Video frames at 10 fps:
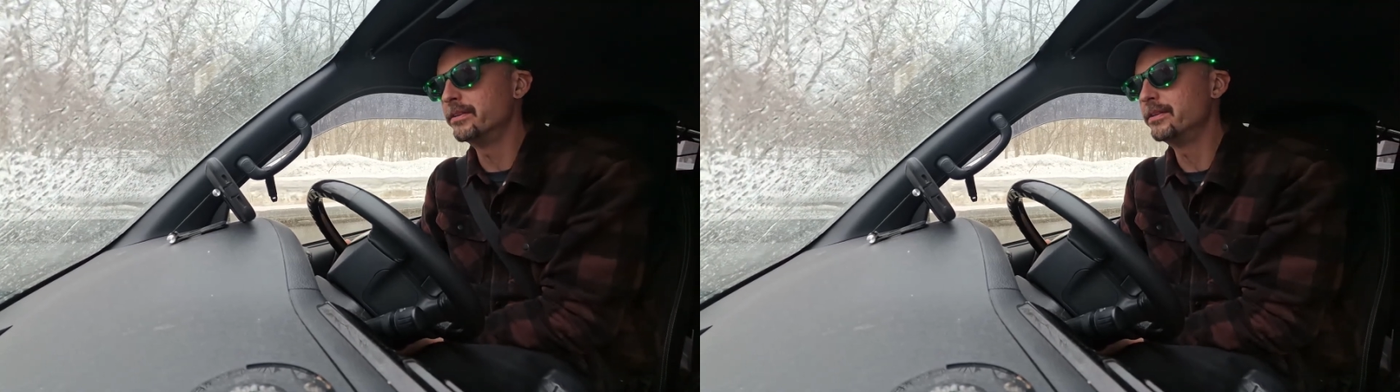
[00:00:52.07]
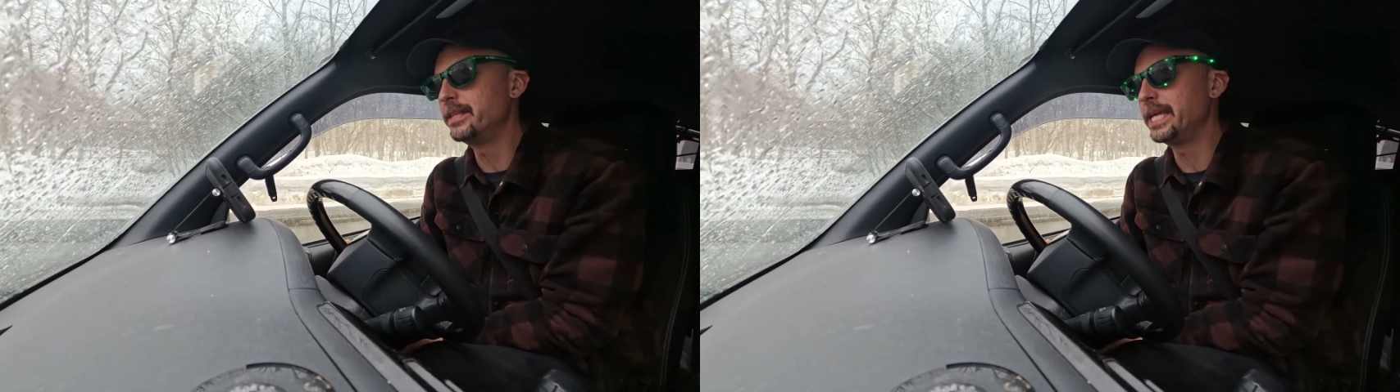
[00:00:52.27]

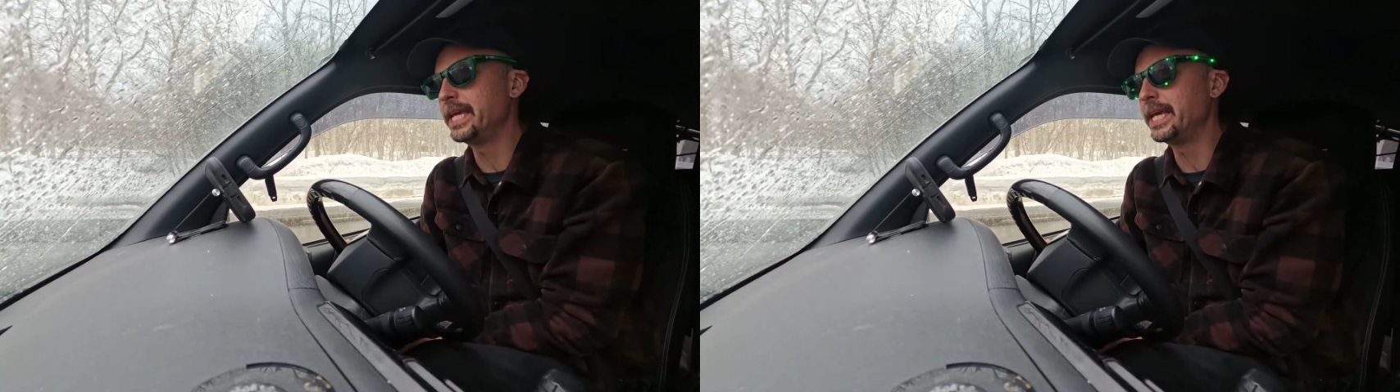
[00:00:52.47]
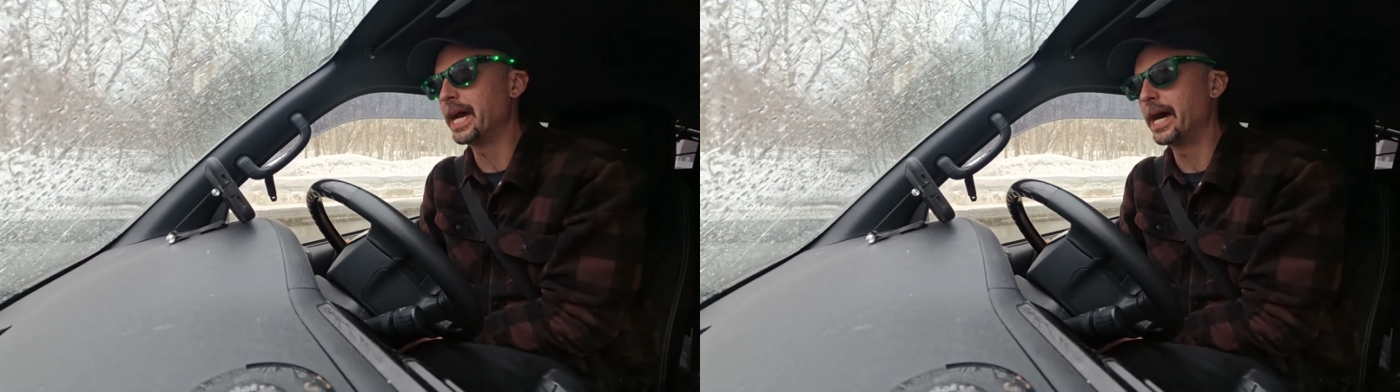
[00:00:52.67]

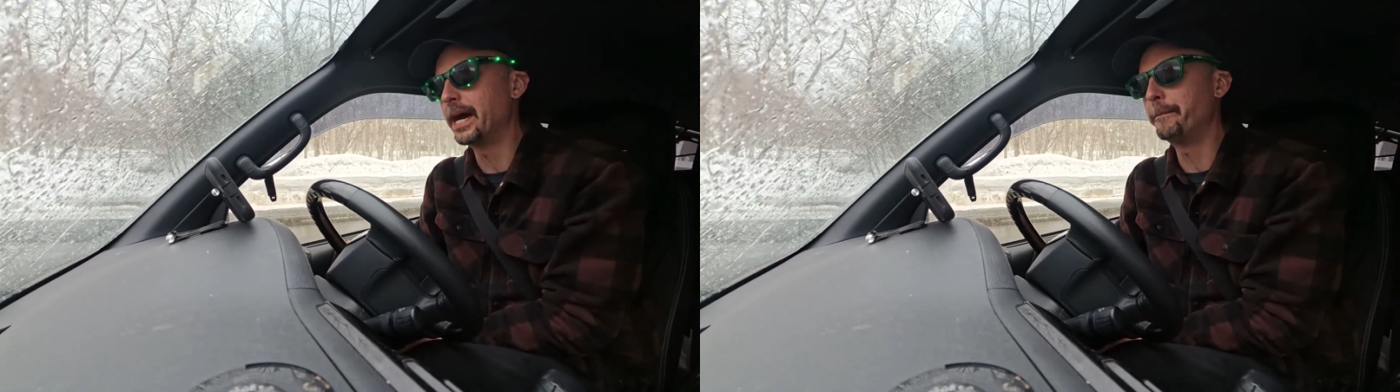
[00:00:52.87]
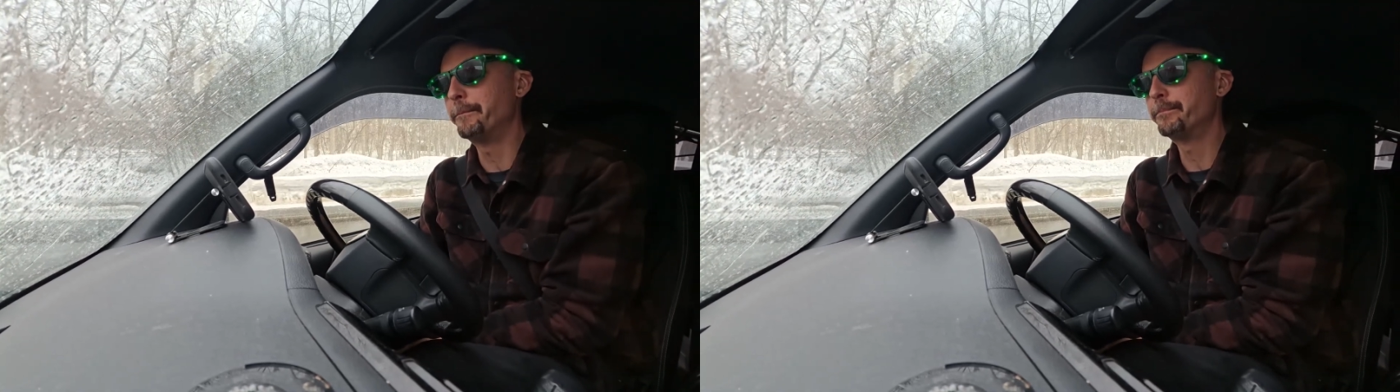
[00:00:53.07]
the
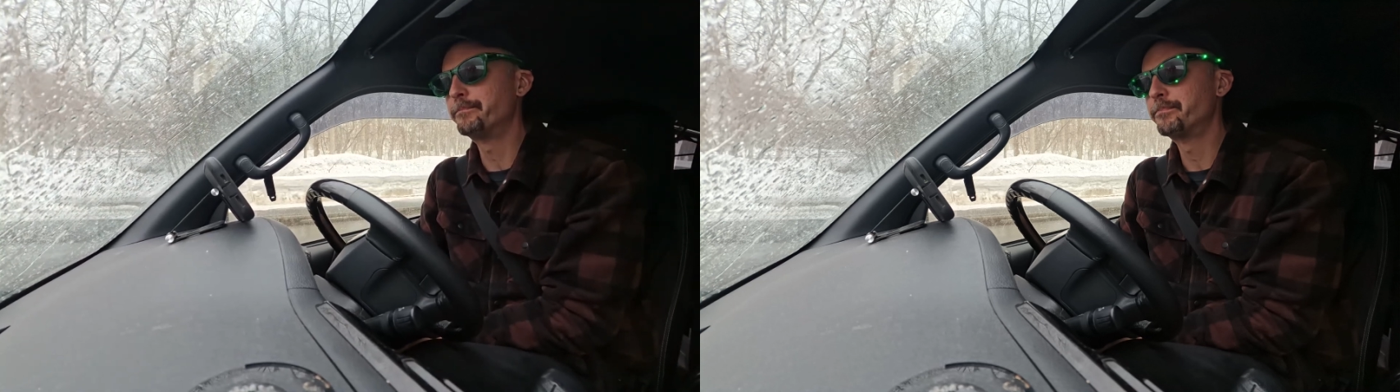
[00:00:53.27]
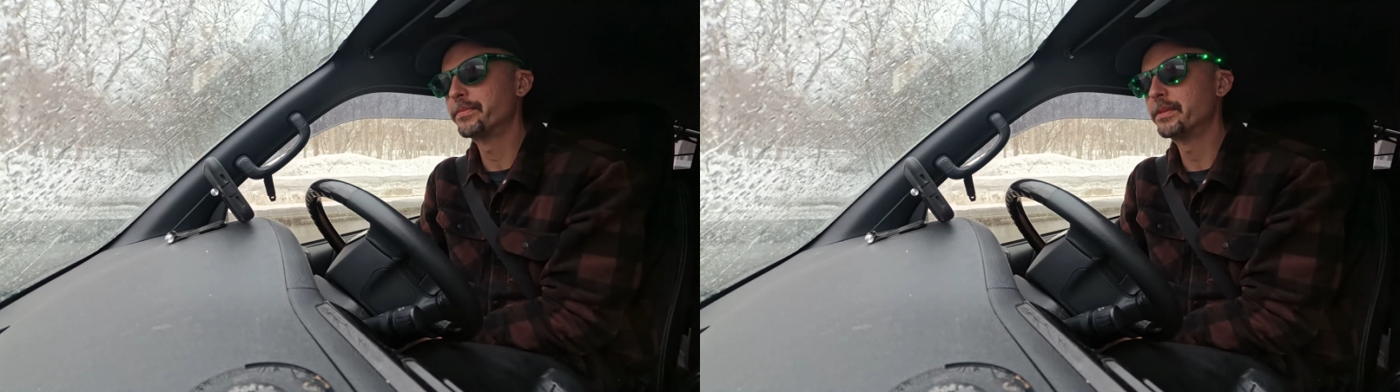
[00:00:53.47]

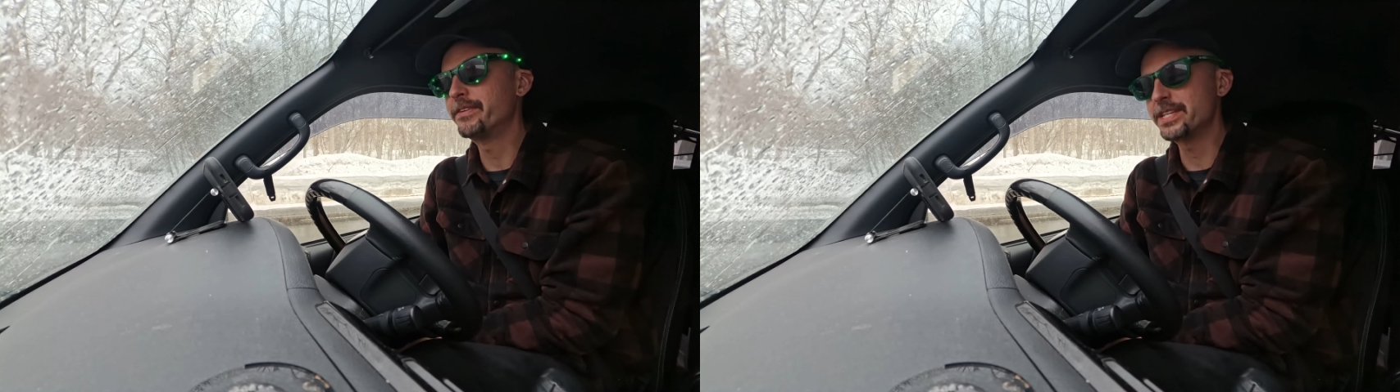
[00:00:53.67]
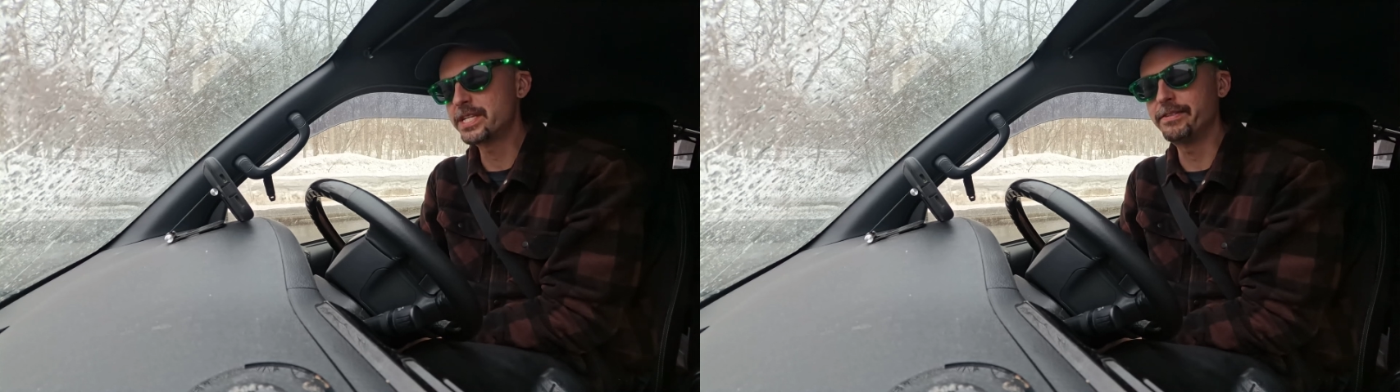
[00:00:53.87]

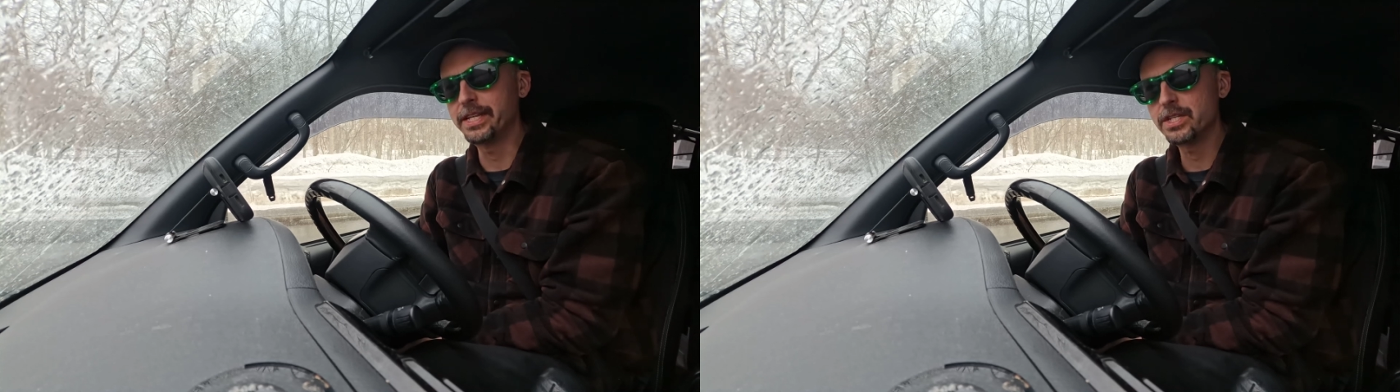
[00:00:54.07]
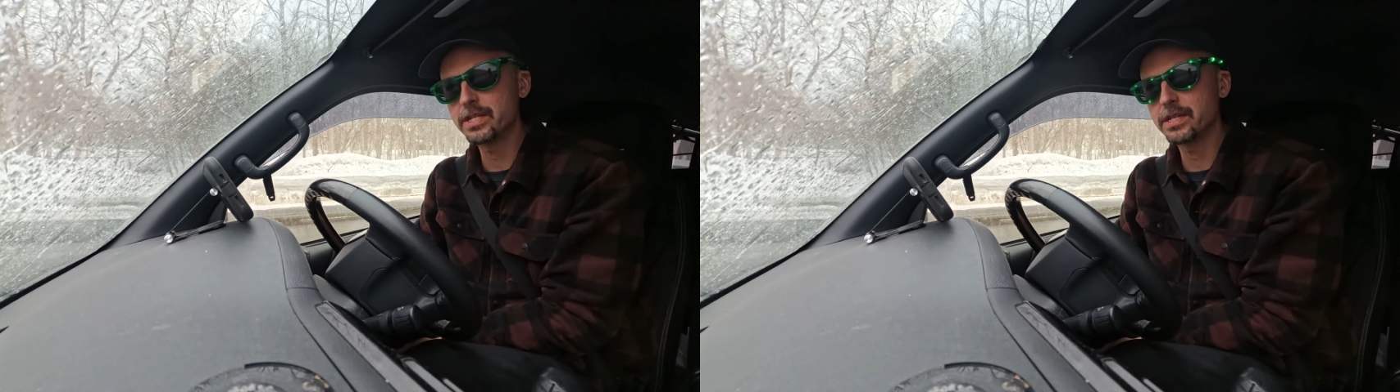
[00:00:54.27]

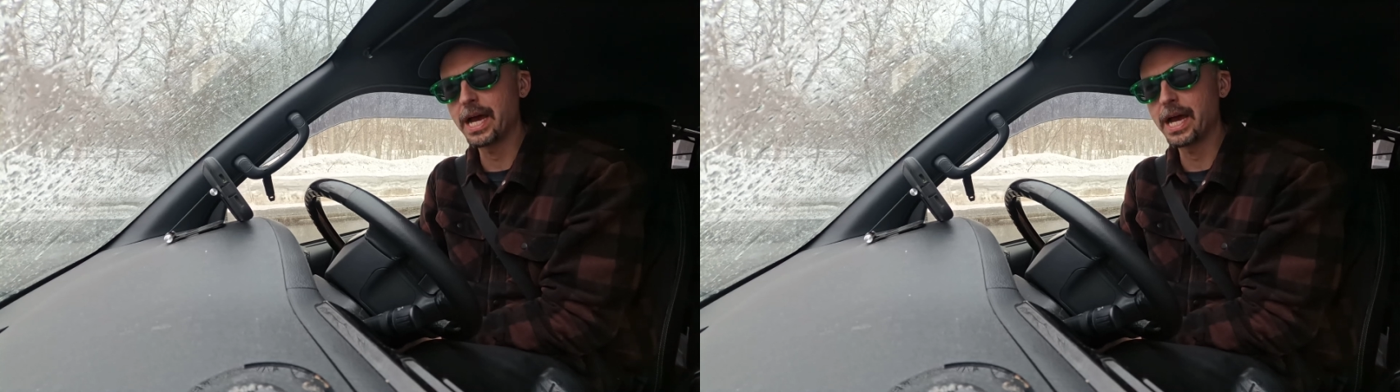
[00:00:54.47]
festivities.